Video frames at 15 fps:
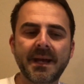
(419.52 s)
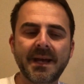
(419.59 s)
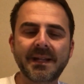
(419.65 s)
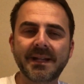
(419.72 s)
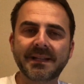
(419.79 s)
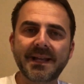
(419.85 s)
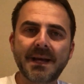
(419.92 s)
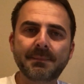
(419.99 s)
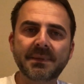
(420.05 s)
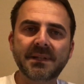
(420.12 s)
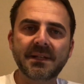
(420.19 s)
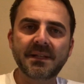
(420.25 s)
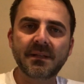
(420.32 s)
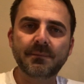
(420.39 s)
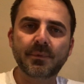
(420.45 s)
And at that
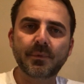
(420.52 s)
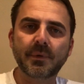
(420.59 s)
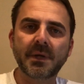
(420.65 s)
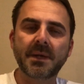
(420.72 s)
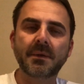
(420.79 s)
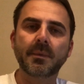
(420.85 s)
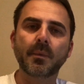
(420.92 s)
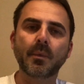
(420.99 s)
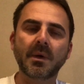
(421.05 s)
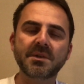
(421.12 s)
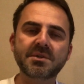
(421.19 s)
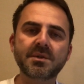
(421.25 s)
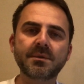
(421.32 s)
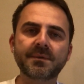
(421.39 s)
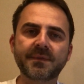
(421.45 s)
particular point,
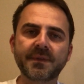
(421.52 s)
once you